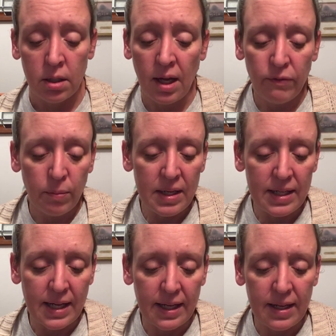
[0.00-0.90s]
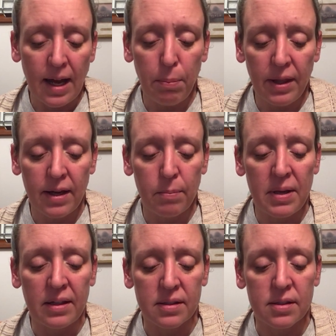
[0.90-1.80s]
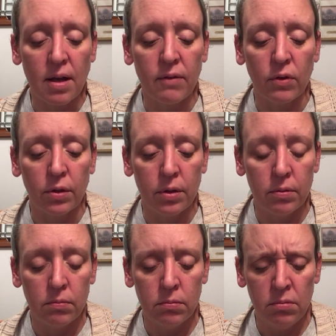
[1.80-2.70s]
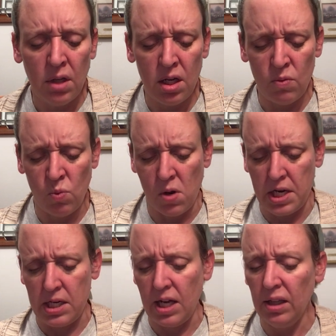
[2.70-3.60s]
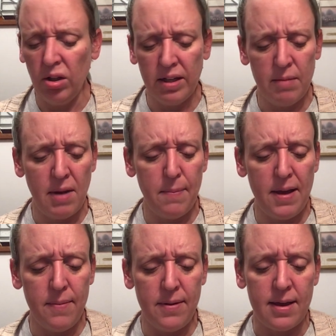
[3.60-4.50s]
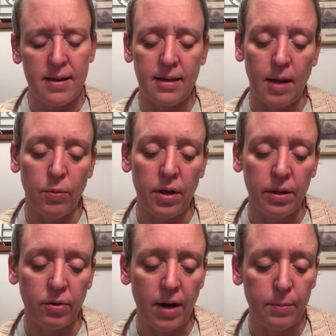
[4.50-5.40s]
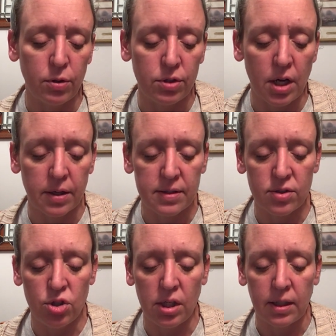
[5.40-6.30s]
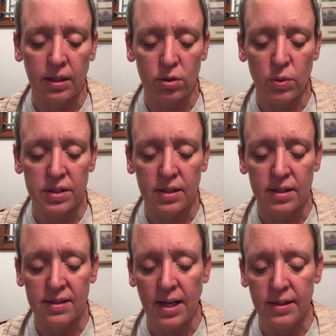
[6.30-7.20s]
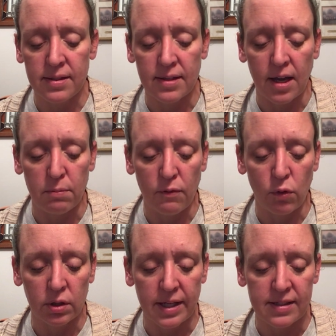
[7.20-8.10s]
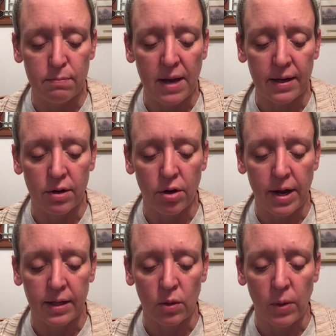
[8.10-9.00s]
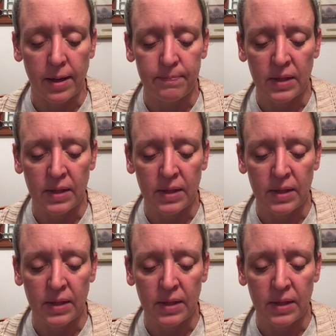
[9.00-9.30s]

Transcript: Not for me, Daddy. I plan on being discovered. And why not? Look at my baby. Gabriella grabbed her youngest chin and twisted it side to side before Lexi batted her hand away.